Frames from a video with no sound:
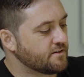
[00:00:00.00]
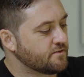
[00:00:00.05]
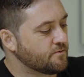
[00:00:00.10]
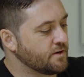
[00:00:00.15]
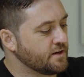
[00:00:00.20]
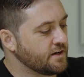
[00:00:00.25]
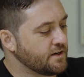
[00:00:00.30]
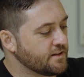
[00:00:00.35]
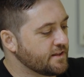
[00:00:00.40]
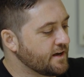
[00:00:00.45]

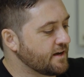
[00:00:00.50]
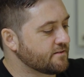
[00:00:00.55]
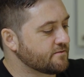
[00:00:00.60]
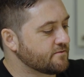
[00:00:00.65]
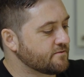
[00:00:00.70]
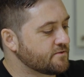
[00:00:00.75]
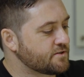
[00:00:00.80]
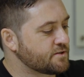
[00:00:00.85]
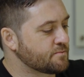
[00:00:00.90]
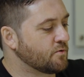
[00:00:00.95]
when you're that
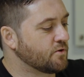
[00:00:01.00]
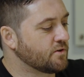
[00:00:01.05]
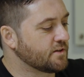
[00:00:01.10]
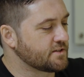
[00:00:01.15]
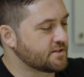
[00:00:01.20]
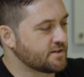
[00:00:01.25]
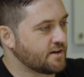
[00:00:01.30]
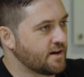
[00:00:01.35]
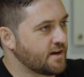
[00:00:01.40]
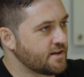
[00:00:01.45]
smaller
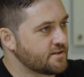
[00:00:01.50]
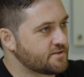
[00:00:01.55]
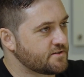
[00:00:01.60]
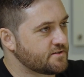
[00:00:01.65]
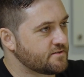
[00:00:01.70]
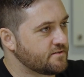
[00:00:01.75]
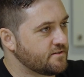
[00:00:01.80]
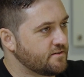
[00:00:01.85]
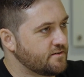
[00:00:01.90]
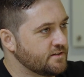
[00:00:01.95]

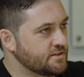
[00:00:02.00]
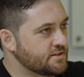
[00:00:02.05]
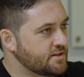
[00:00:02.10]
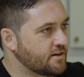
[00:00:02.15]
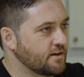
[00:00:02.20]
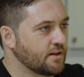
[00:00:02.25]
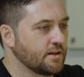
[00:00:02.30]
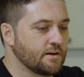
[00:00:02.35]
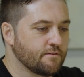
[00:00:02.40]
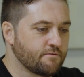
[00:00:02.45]
size is
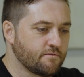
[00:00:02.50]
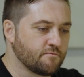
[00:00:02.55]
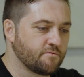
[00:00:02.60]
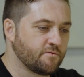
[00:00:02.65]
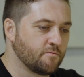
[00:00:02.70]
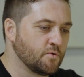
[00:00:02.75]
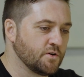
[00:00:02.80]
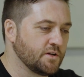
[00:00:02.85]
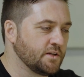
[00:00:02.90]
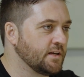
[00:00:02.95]
totally different
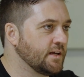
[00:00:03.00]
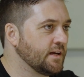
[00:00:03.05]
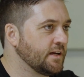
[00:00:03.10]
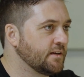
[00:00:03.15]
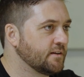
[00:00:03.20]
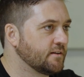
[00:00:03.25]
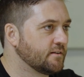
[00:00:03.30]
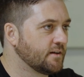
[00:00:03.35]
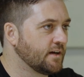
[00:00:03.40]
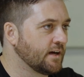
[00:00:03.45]
from what you
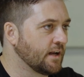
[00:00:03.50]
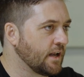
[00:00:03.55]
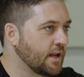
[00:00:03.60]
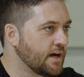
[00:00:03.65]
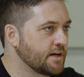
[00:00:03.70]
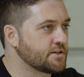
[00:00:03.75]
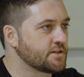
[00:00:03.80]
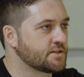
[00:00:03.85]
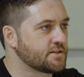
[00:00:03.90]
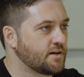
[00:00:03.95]
need at a
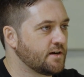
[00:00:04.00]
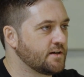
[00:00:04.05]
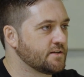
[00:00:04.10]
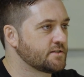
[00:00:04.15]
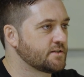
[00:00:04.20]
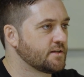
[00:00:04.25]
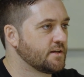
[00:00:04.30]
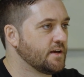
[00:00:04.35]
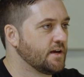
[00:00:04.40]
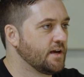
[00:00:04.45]
larger size.